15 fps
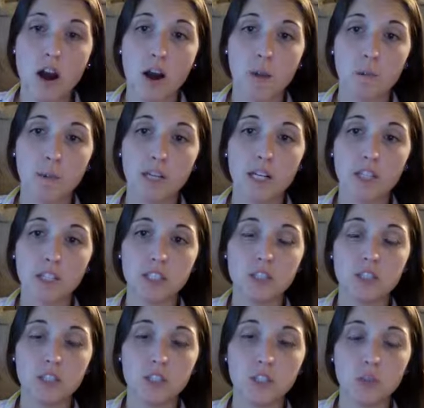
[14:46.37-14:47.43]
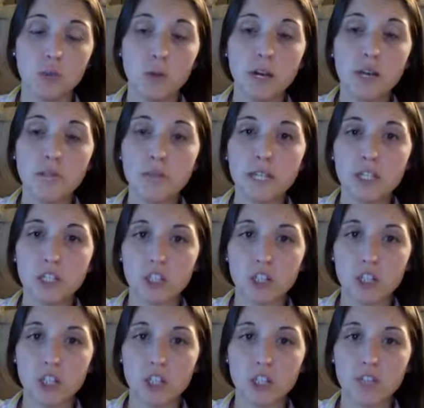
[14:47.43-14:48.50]
because you want to make
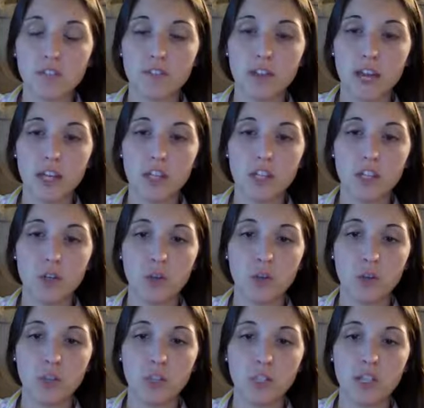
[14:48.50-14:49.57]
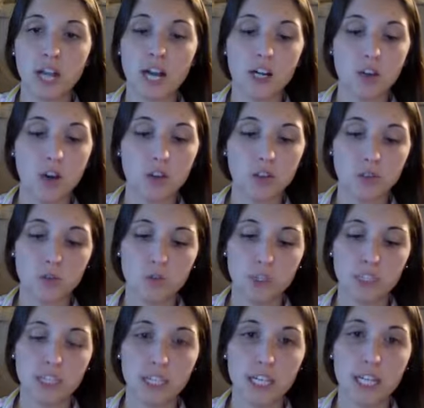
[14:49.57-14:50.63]
sure that you're not also
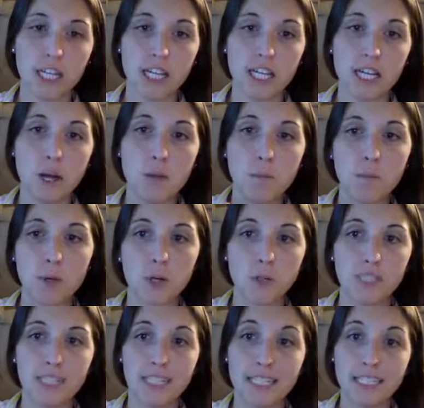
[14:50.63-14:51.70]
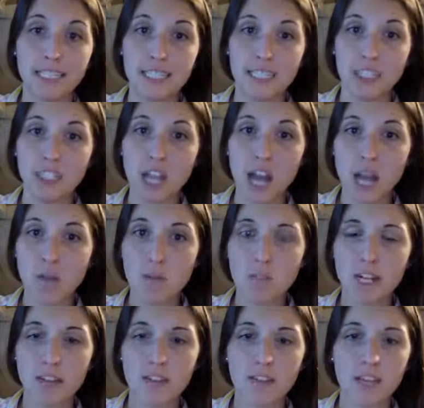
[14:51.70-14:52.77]
just eating protein at dinner time,
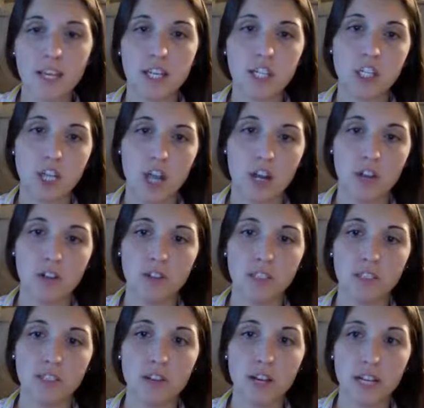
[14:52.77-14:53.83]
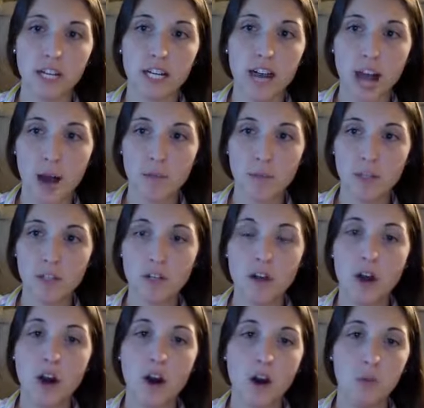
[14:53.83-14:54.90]
which I think in general is very common.
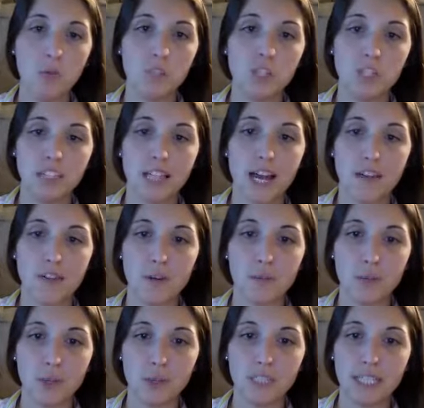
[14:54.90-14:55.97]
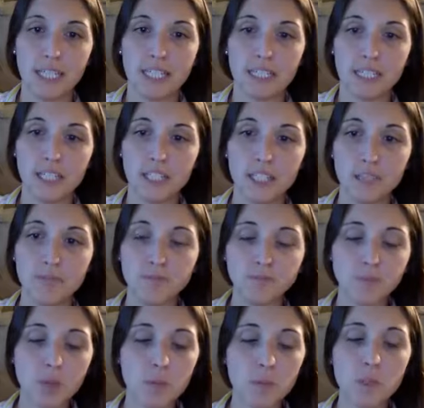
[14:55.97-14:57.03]
We just have our protein at dinner,
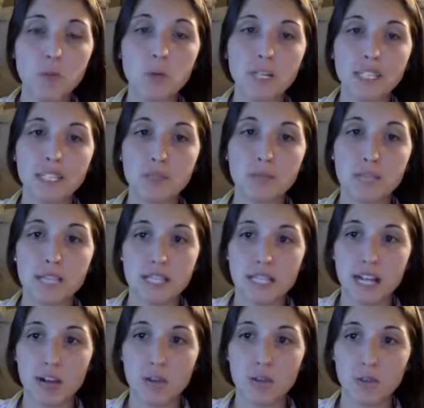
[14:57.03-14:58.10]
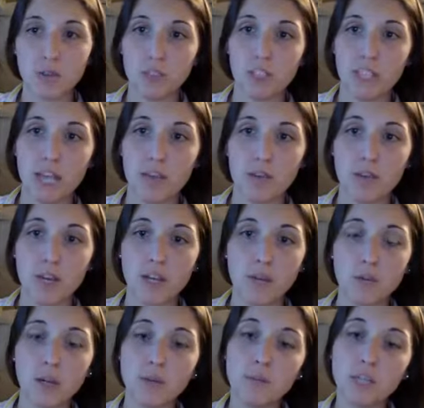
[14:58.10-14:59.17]
but you want to space it out through the day, right?
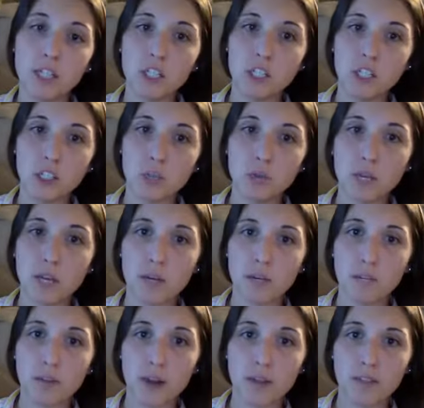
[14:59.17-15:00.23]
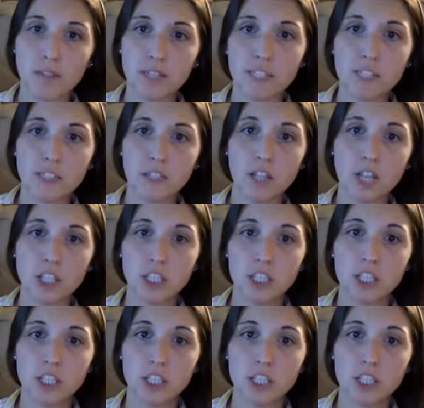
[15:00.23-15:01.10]
You want to make sure you get breakfast, lunch,